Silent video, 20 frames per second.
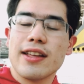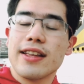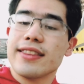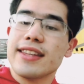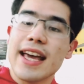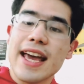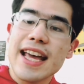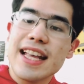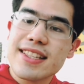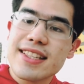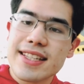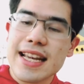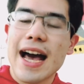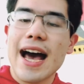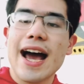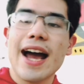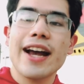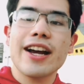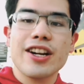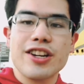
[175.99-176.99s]
the
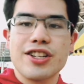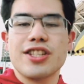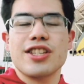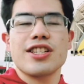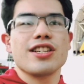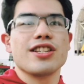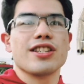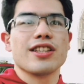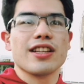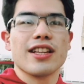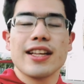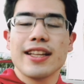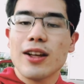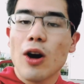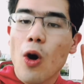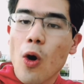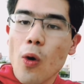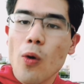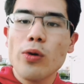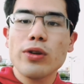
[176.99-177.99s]
entire
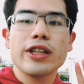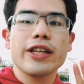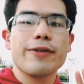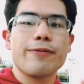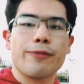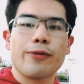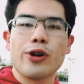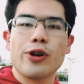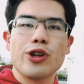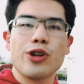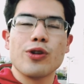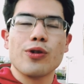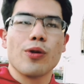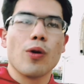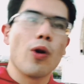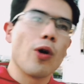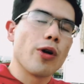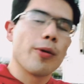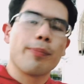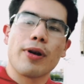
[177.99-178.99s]
season only for you
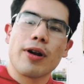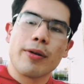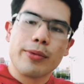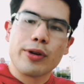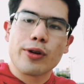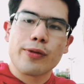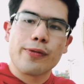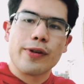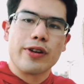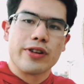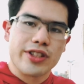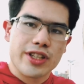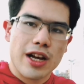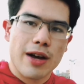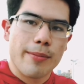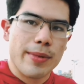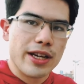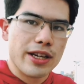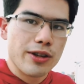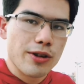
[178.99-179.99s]
or probably your friends how
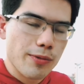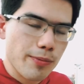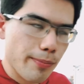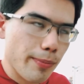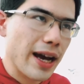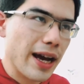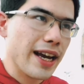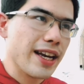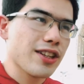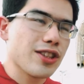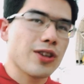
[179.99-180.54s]
many you buy.